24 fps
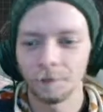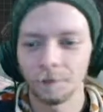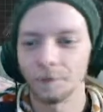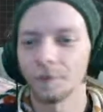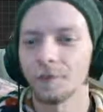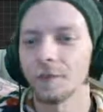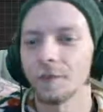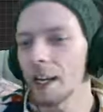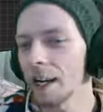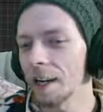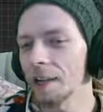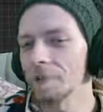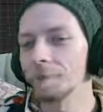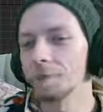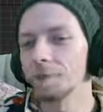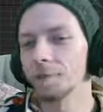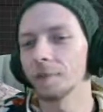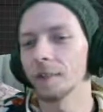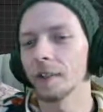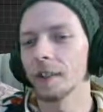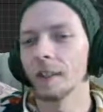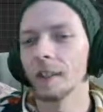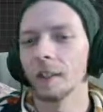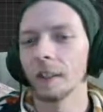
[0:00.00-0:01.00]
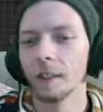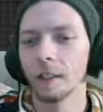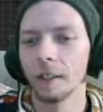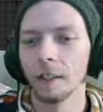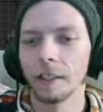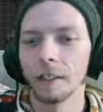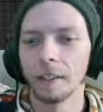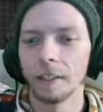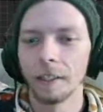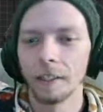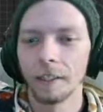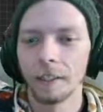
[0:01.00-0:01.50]
Yeah.
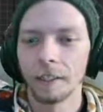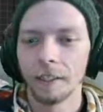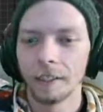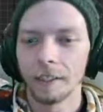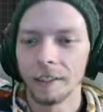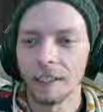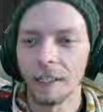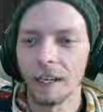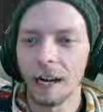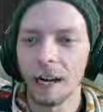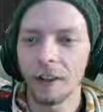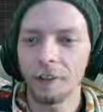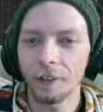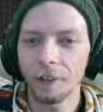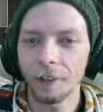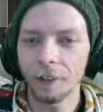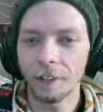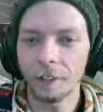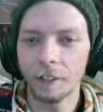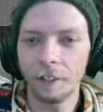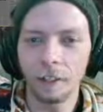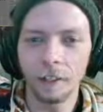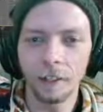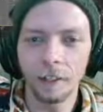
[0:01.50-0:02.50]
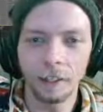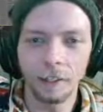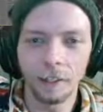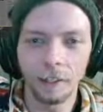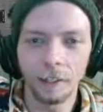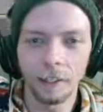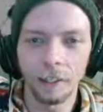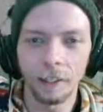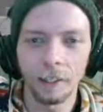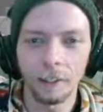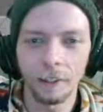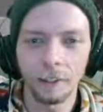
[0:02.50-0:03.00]
Yeah, I think
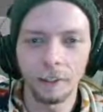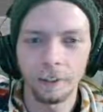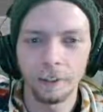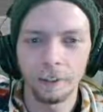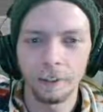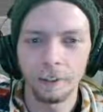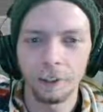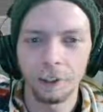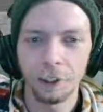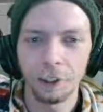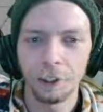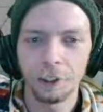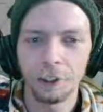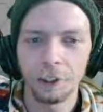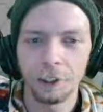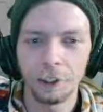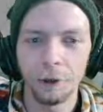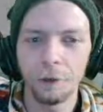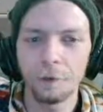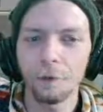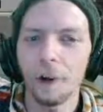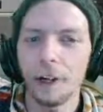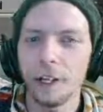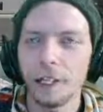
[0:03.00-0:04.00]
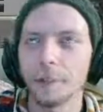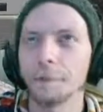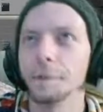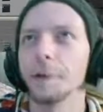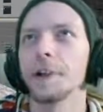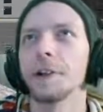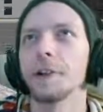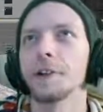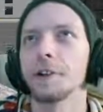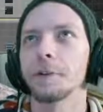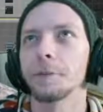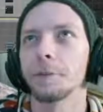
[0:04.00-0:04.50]
your face
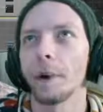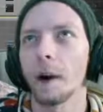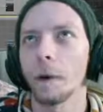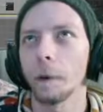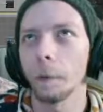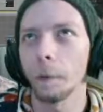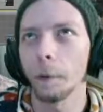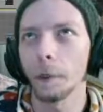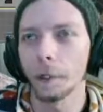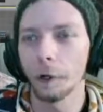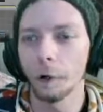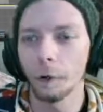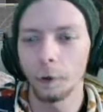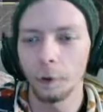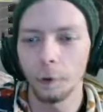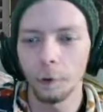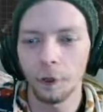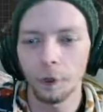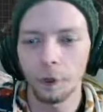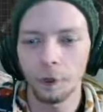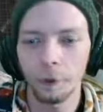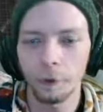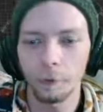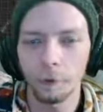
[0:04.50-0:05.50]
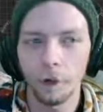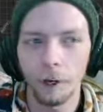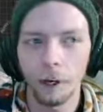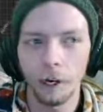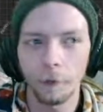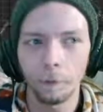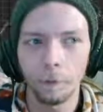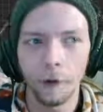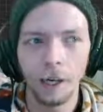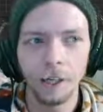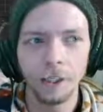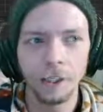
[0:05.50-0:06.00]
menu should probably go quicker than
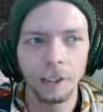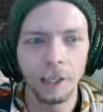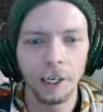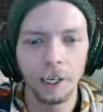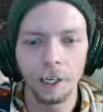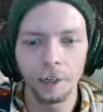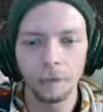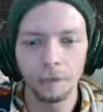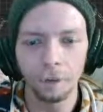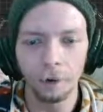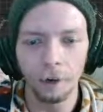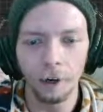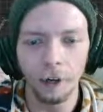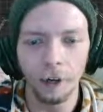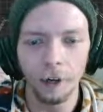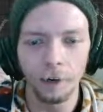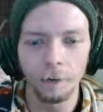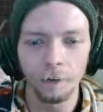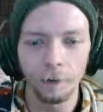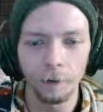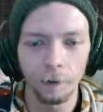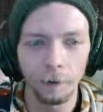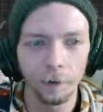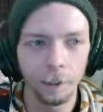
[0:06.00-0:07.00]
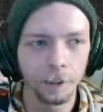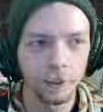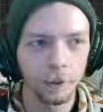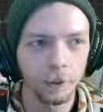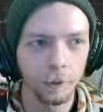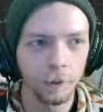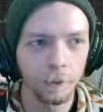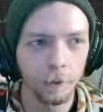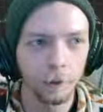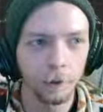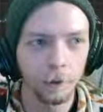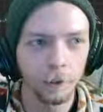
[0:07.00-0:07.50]
mine. Mine's taking forever because
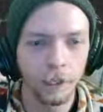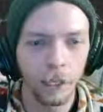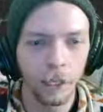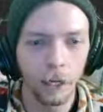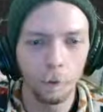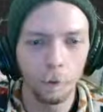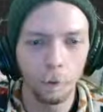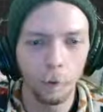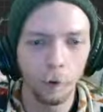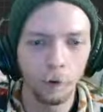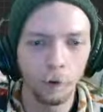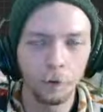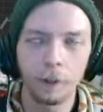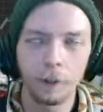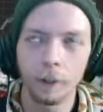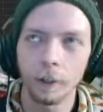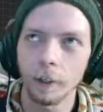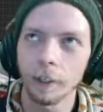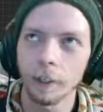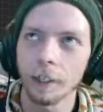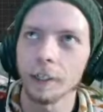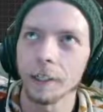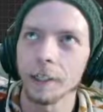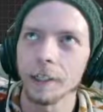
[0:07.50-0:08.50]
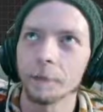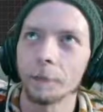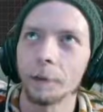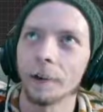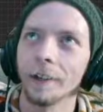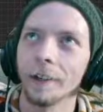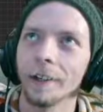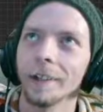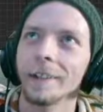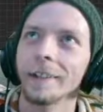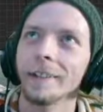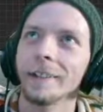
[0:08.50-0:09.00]
I'm doing damn morph targets,
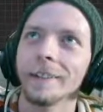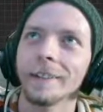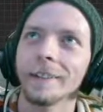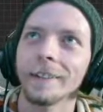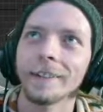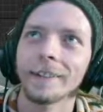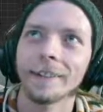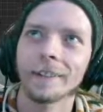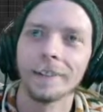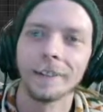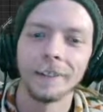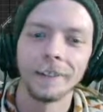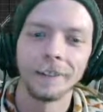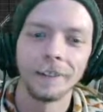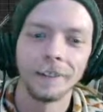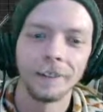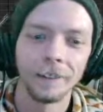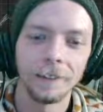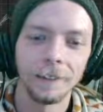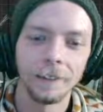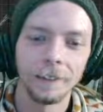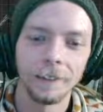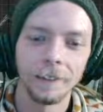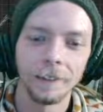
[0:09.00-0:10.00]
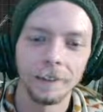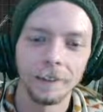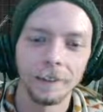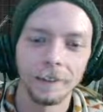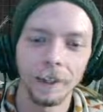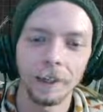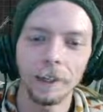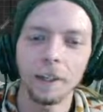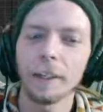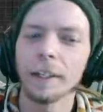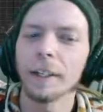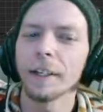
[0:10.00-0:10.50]
but
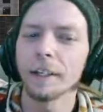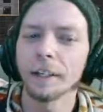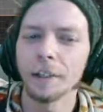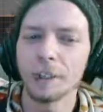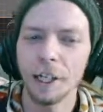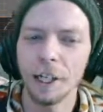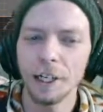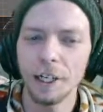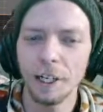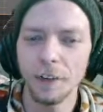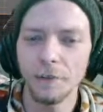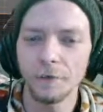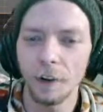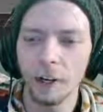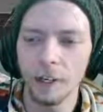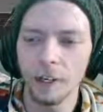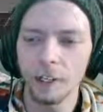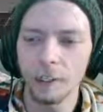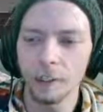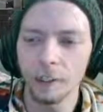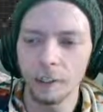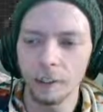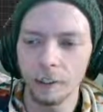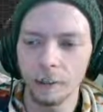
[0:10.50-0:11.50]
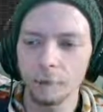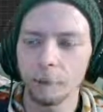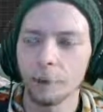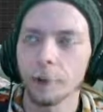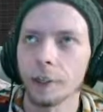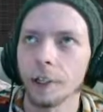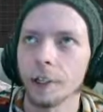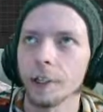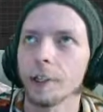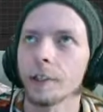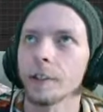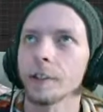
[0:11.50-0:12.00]
luckily changing faces is
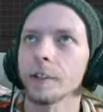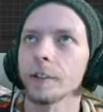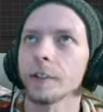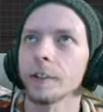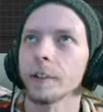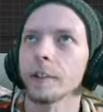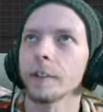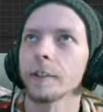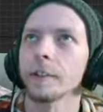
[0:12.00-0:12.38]
pretty easily.